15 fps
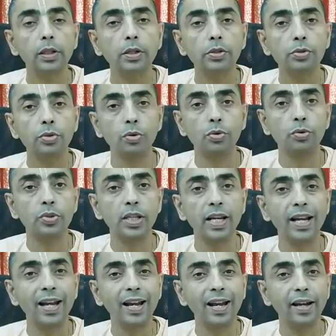so to
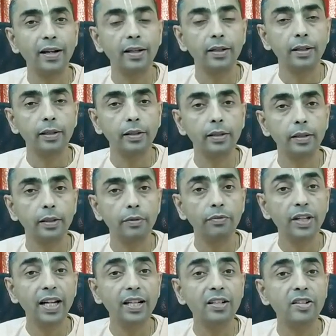say,
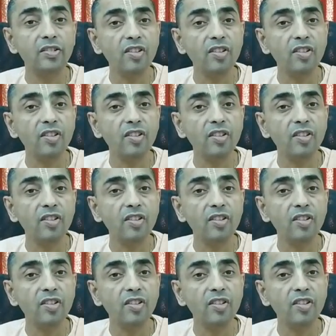we get